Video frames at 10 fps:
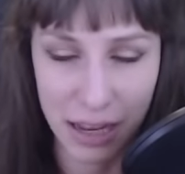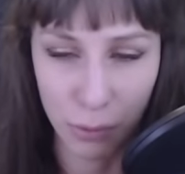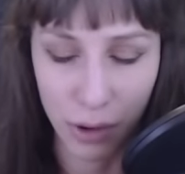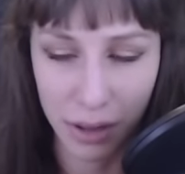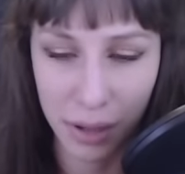
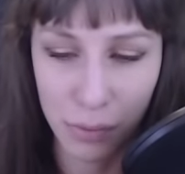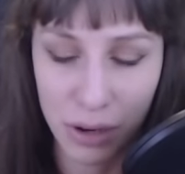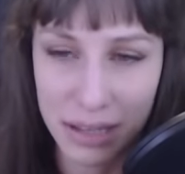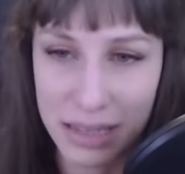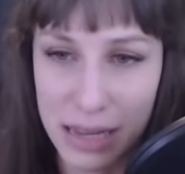and one of them
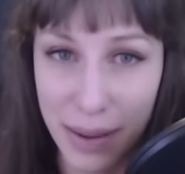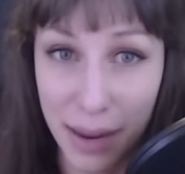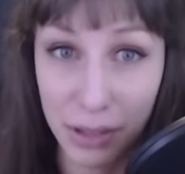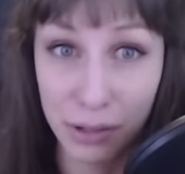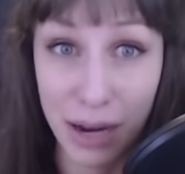was the
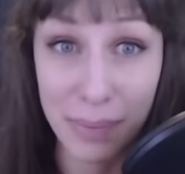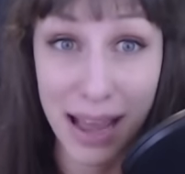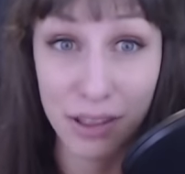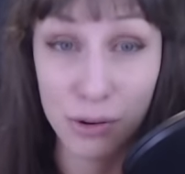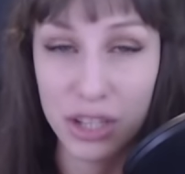Pamela
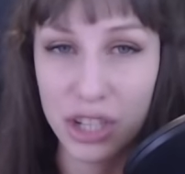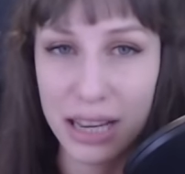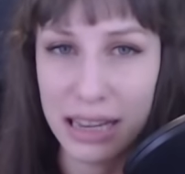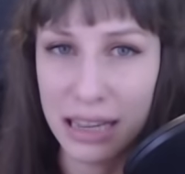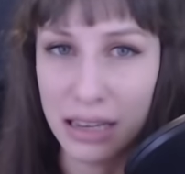Redpath quest
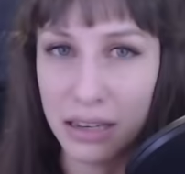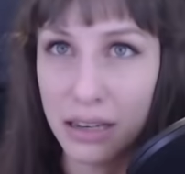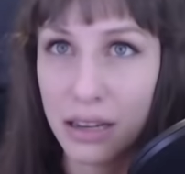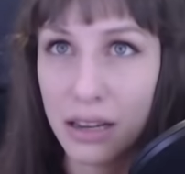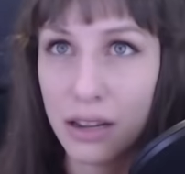chain in